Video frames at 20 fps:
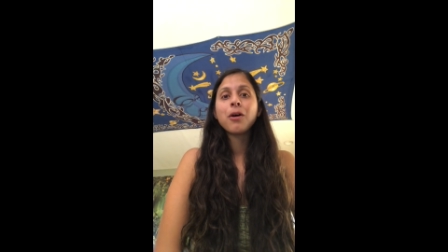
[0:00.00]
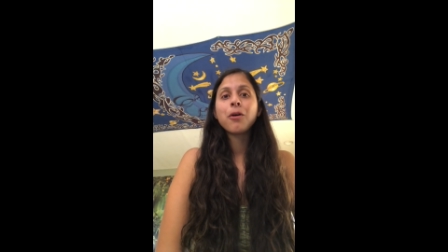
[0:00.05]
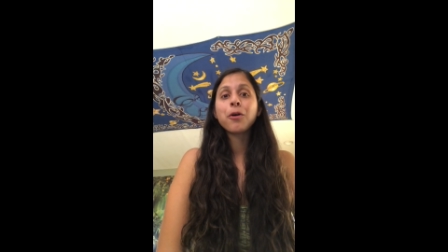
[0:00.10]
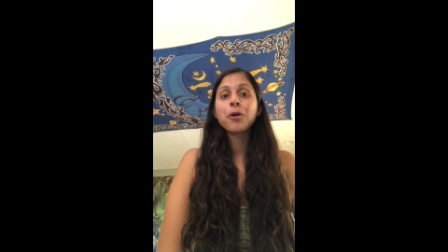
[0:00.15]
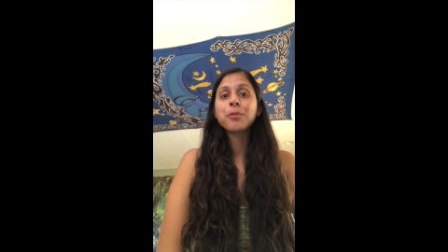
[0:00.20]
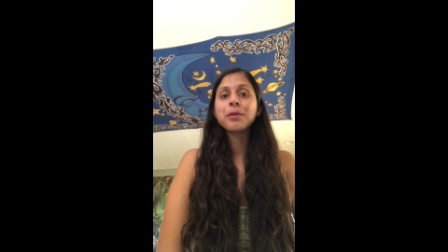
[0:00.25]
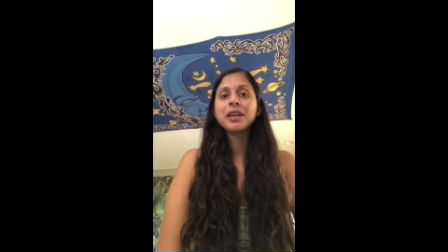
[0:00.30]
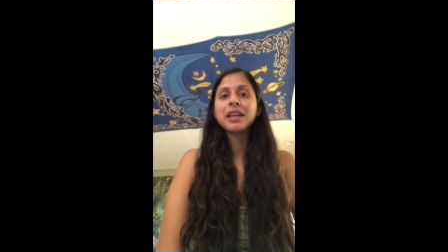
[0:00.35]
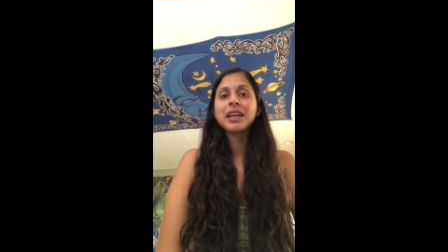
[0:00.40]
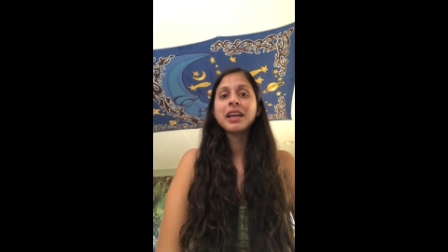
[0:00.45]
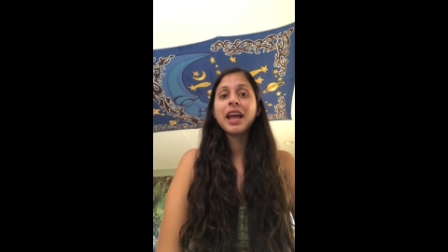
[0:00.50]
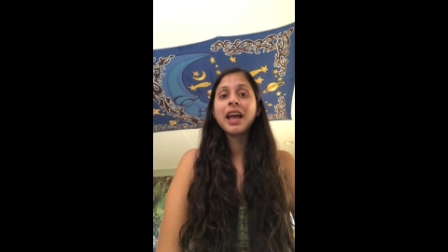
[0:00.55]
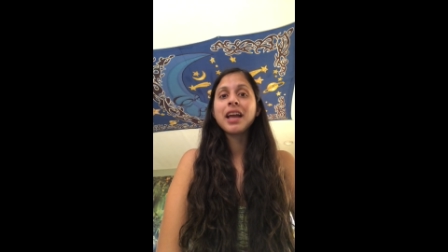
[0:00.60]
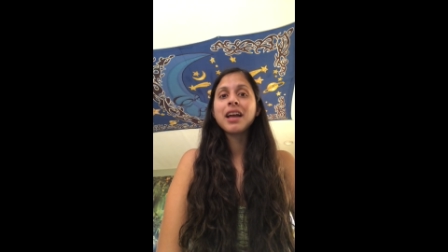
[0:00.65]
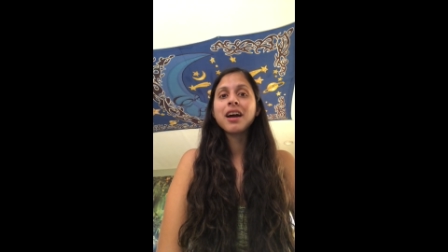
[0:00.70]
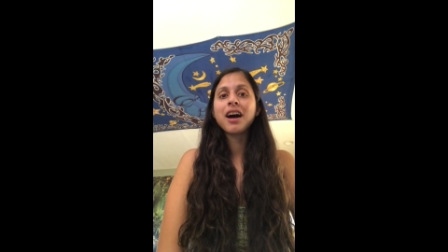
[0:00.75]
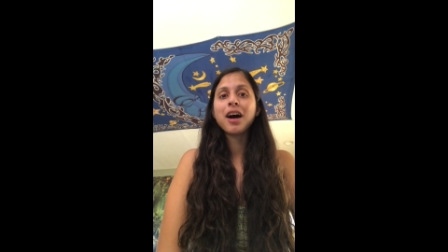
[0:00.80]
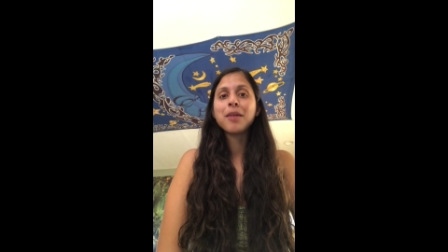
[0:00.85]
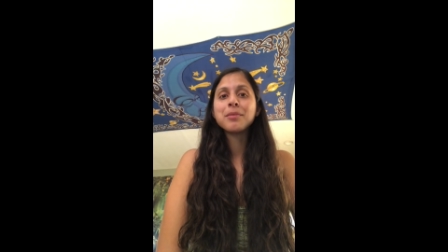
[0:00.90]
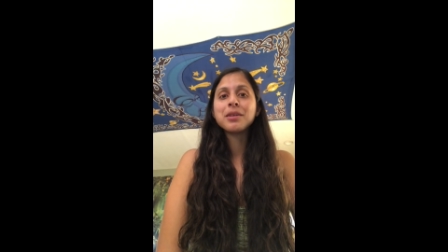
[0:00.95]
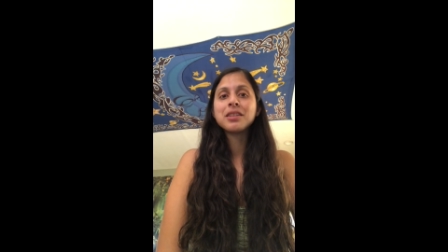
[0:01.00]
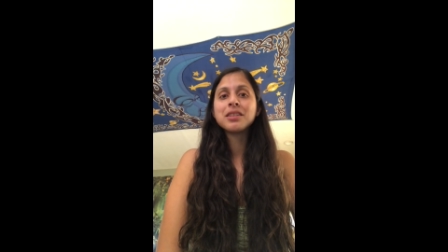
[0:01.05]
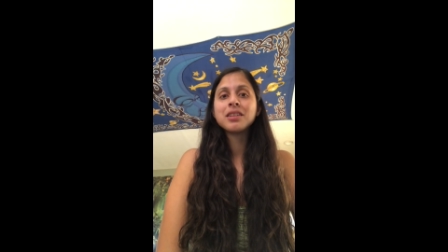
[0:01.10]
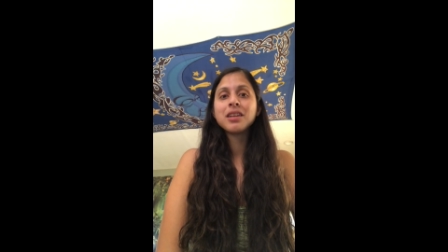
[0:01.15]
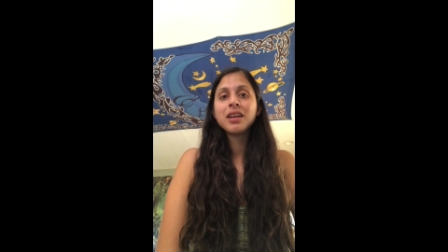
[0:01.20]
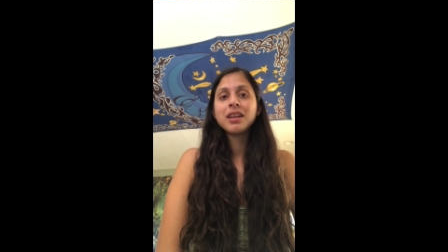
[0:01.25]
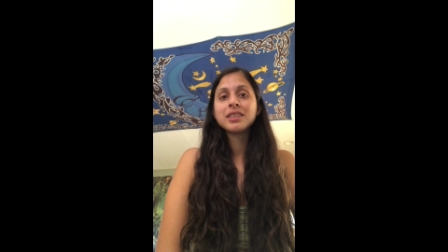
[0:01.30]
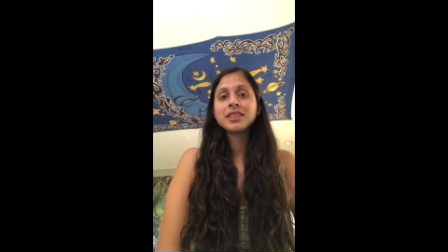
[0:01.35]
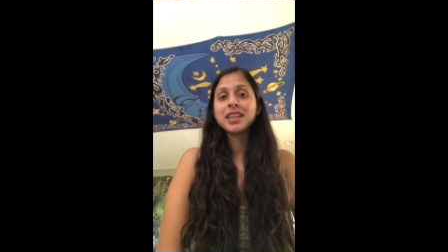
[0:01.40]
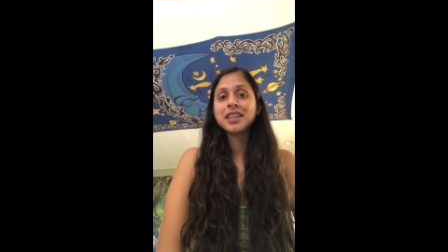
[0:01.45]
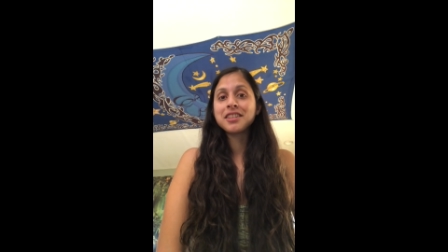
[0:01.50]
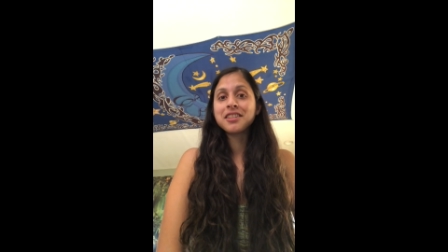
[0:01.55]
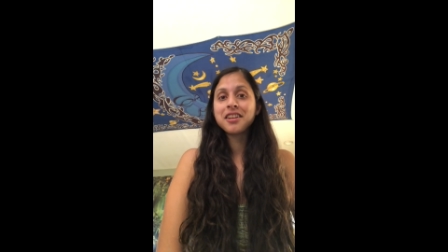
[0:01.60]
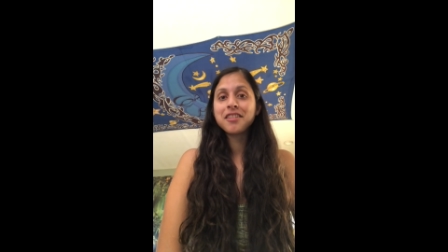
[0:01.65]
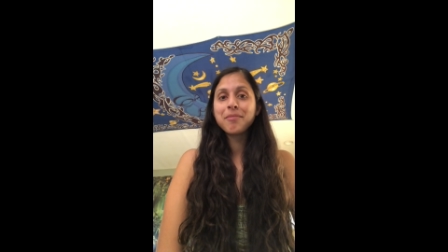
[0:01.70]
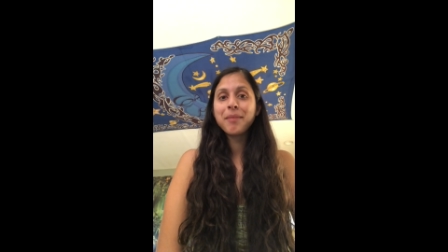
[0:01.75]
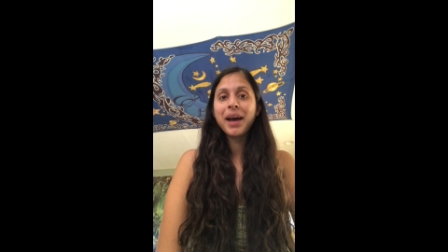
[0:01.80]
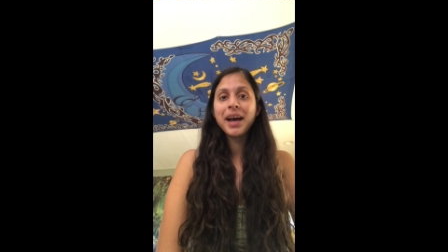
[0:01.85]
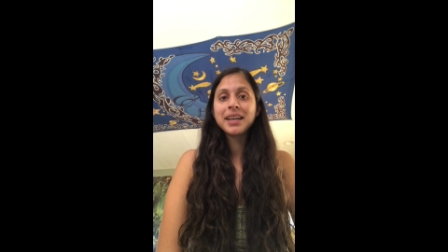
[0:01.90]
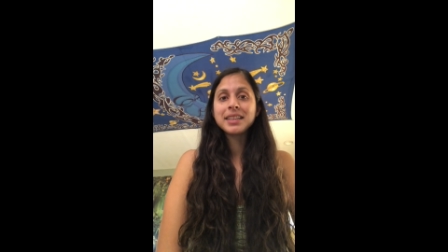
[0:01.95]
orbiting a common center
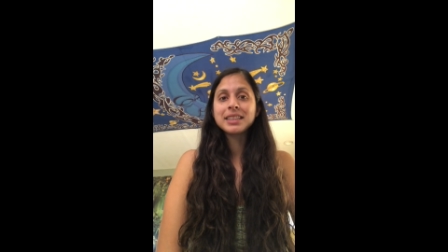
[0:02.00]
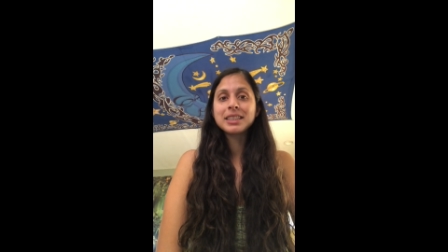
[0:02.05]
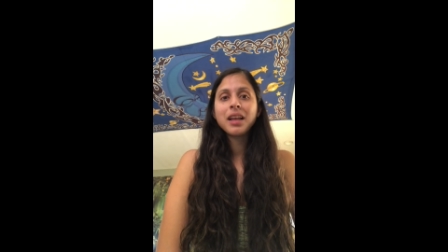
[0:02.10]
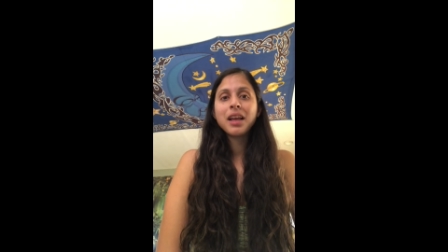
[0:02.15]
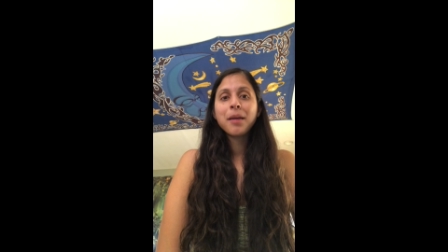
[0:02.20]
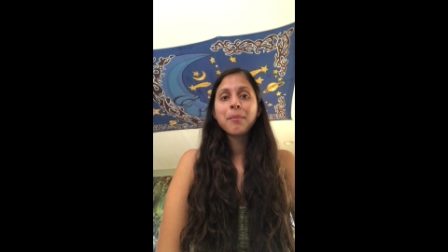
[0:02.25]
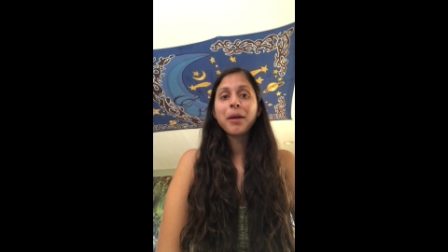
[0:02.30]
of mass.